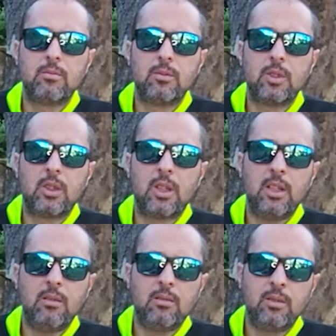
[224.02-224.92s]

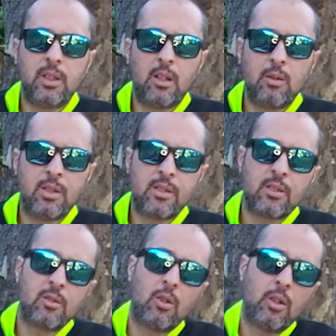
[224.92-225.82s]
Okay, now it's
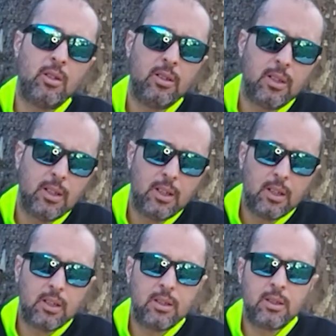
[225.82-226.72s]
on.
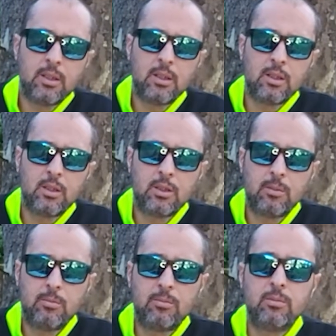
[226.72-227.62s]

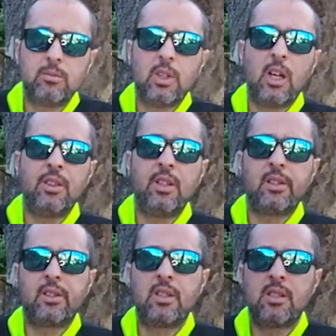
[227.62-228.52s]
I
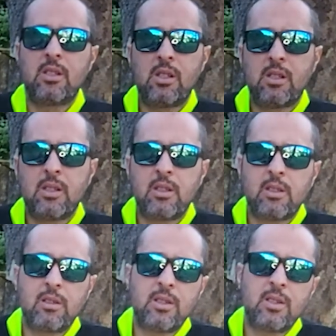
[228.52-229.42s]
think this is
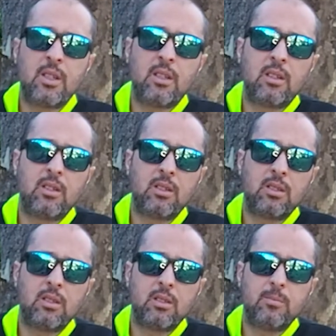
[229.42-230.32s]

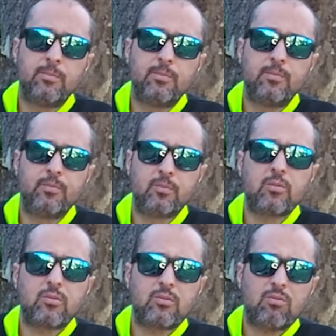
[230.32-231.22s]
interesting
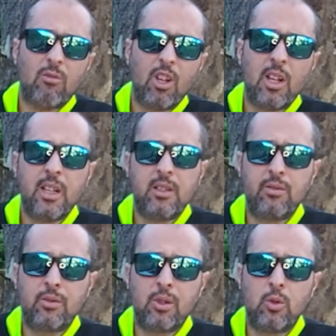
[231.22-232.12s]
light
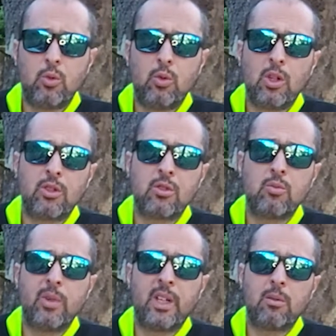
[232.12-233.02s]
for who wants to
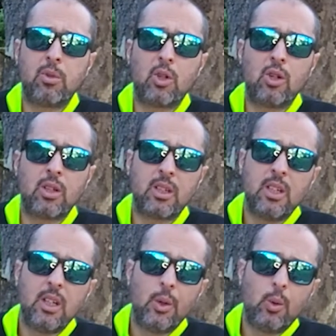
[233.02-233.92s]
make a blog,
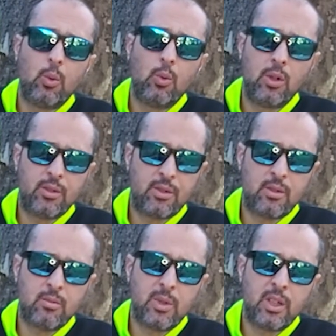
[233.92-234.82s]
wants
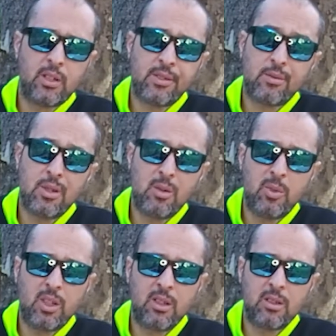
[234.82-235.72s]
to make a
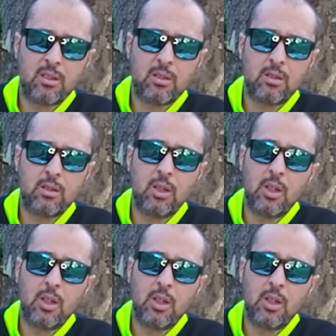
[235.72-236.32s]
streaming.